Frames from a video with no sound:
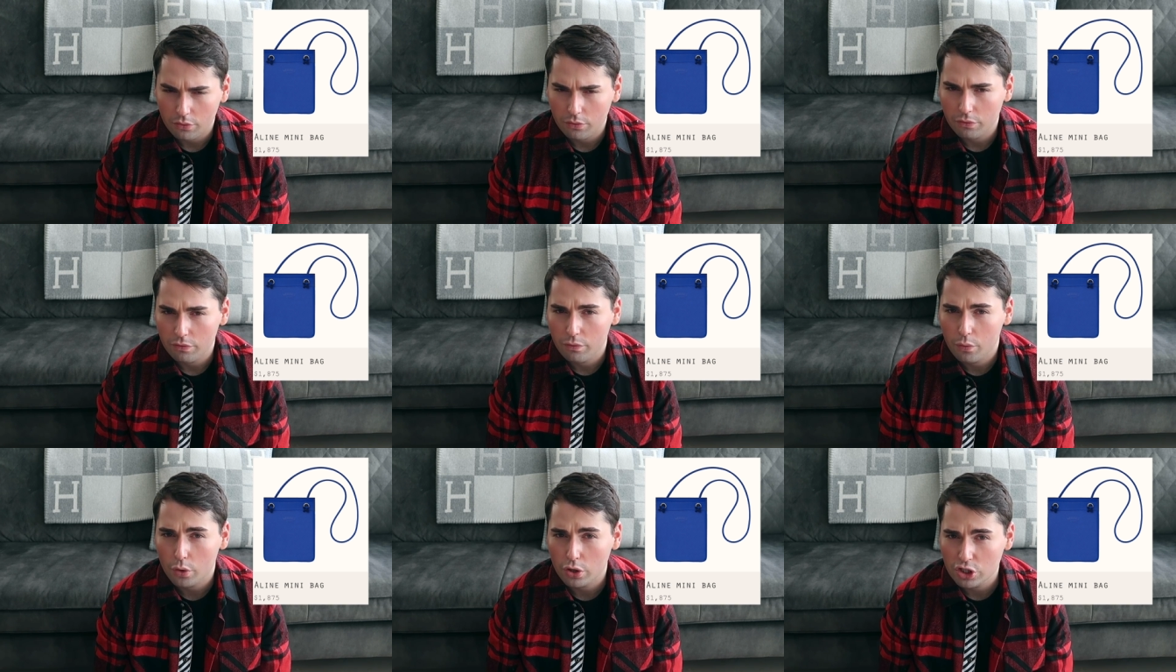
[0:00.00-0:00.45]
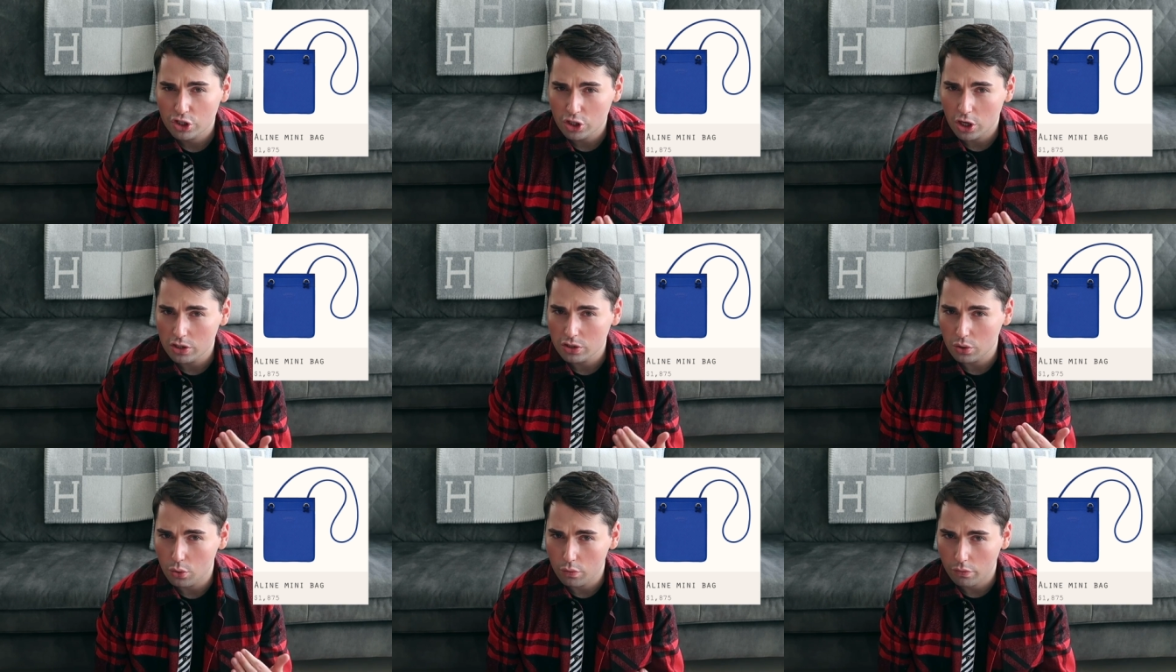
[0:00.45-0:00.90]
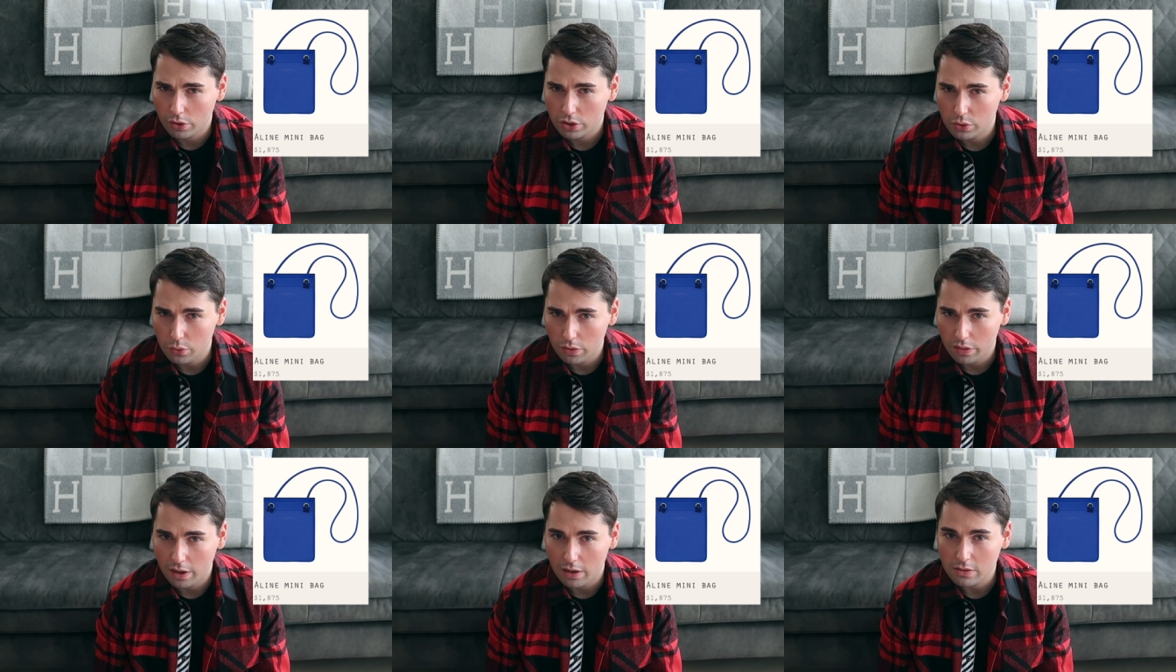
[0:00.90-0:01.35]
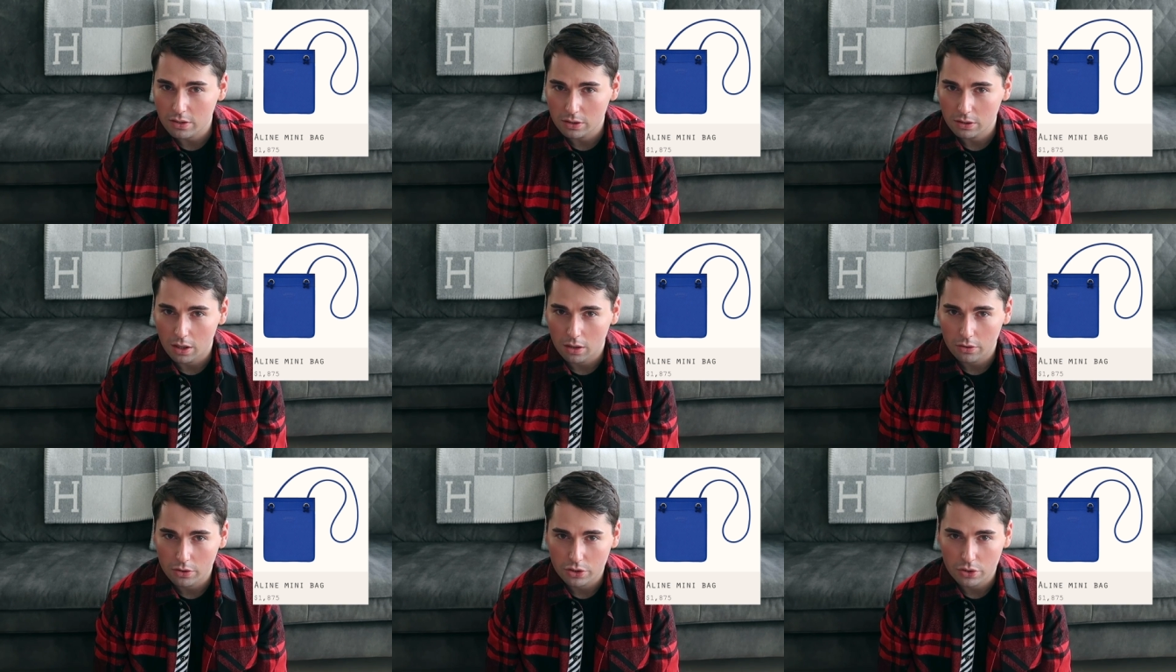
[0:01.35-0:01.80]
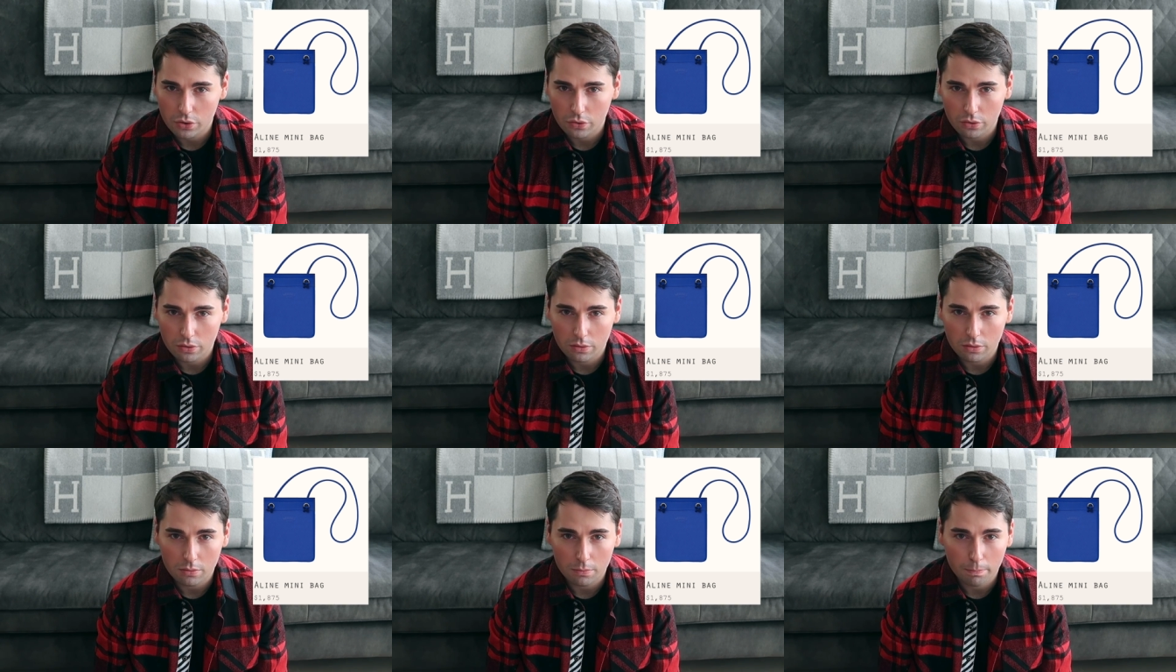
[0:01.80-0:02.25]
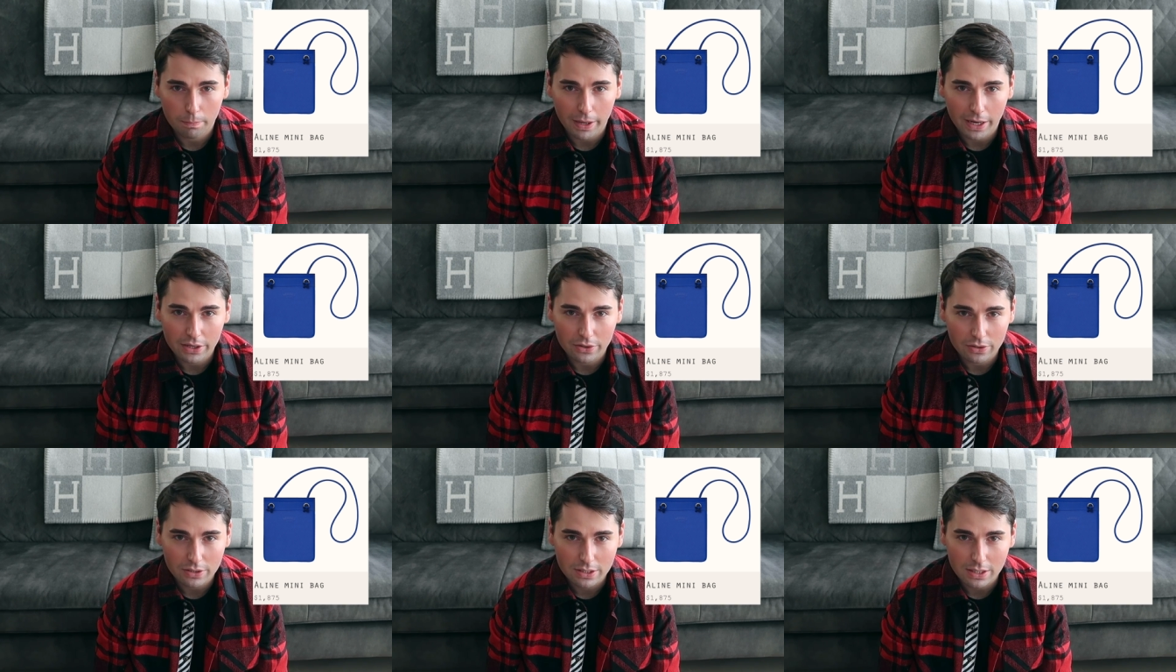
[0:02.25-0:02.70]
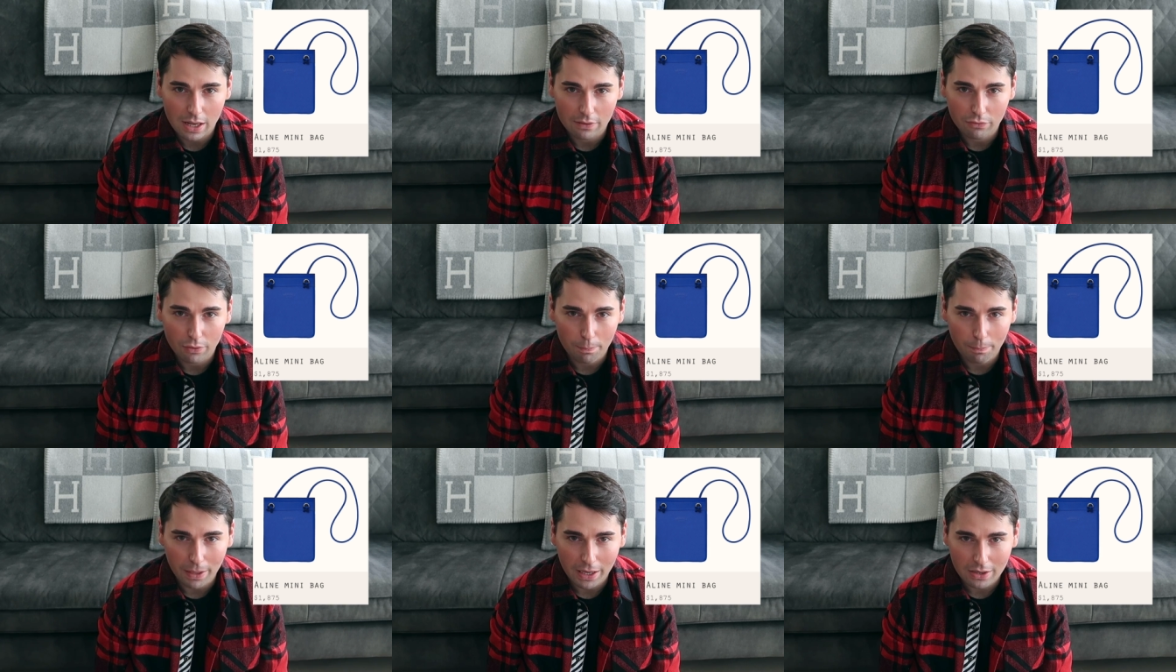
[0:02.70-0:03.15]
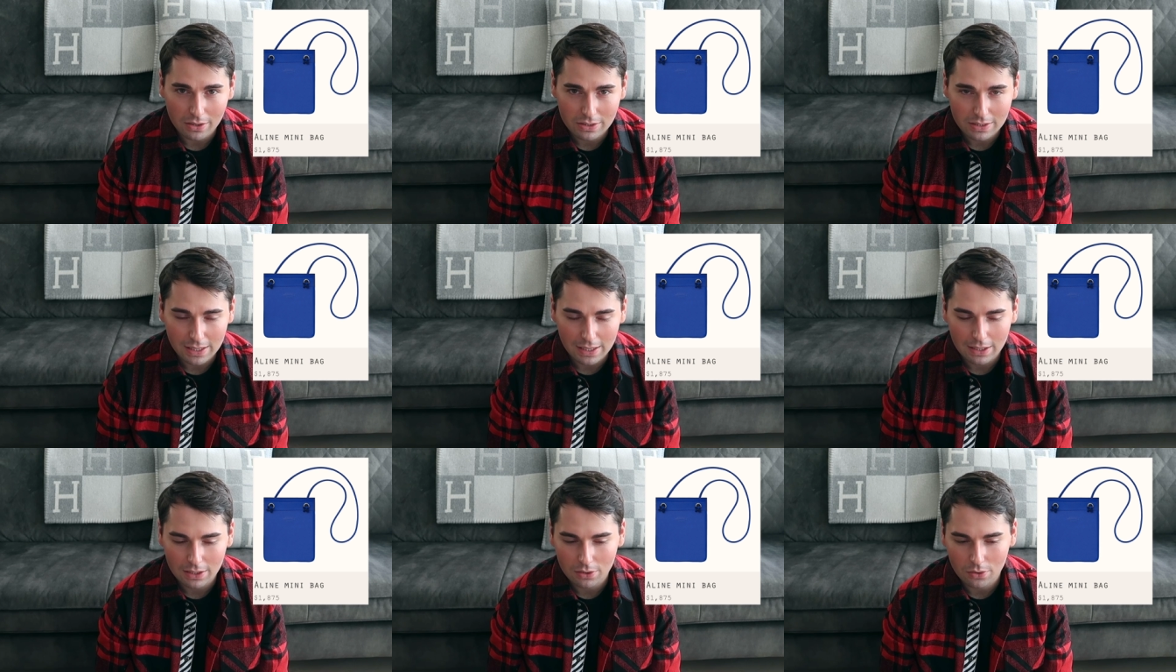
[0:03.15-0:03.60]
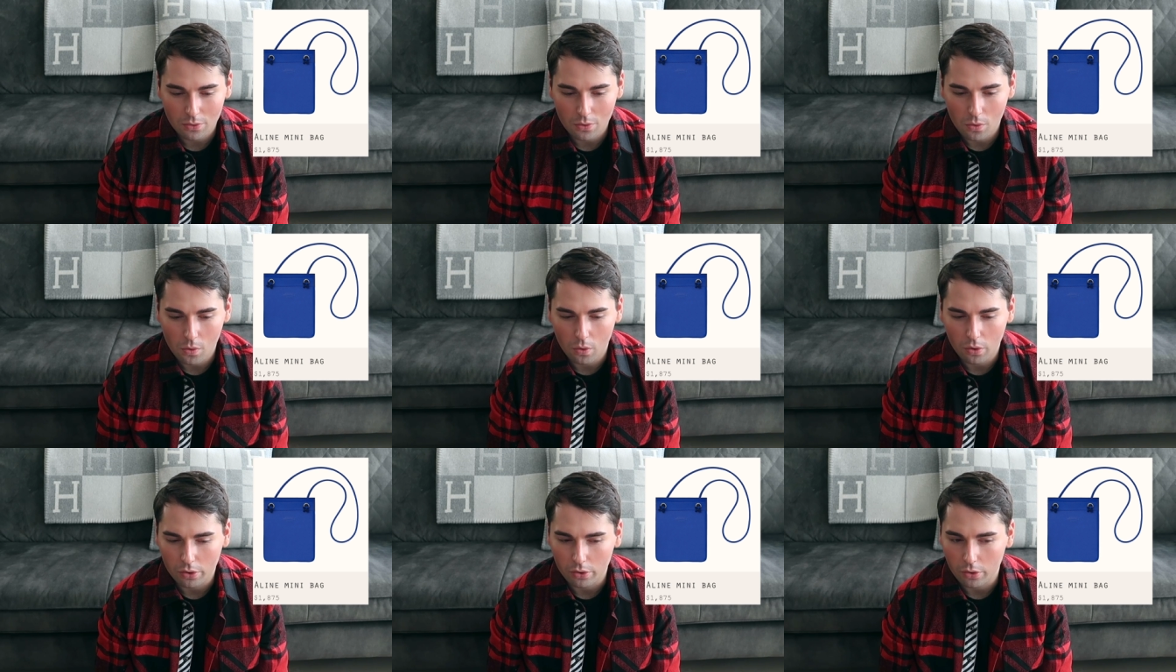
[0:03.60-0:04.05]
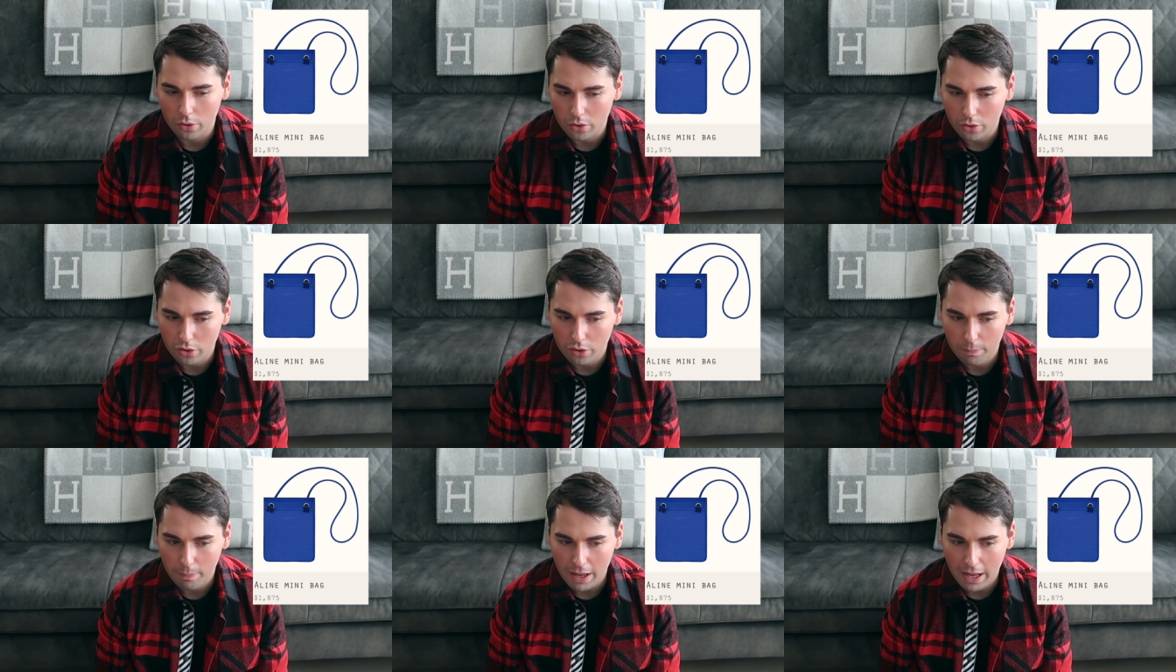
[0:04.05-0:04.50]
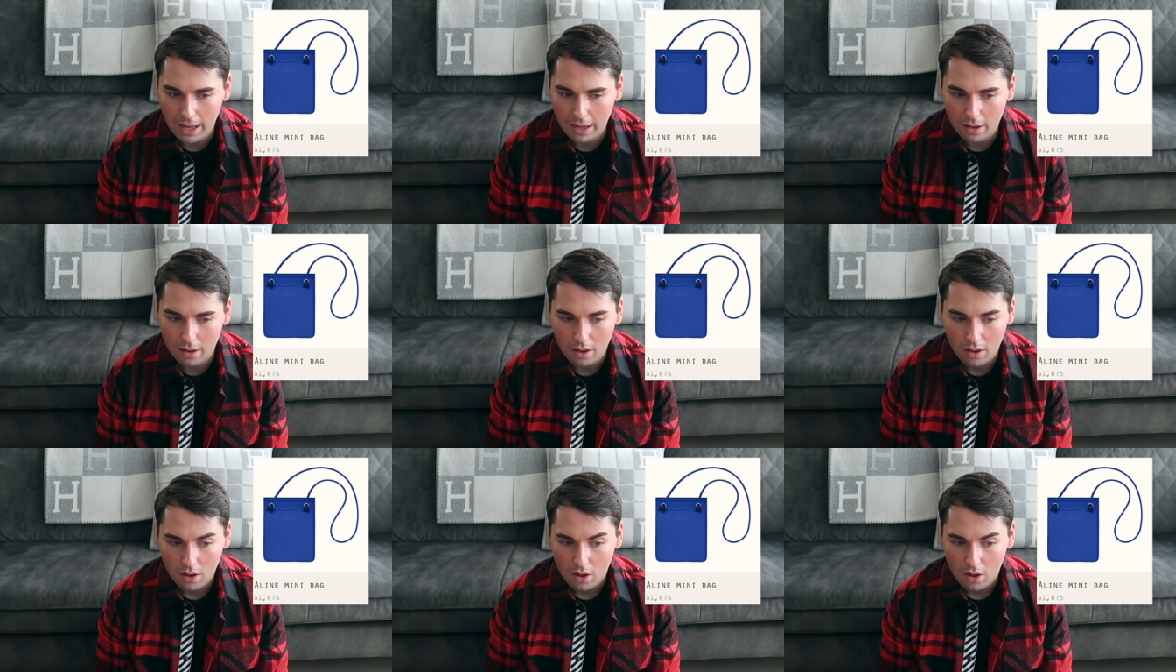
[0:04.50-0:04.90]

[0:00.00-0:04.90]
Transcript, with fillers: For just over $2,000, you could buy yourself a Picatin or a Herbag,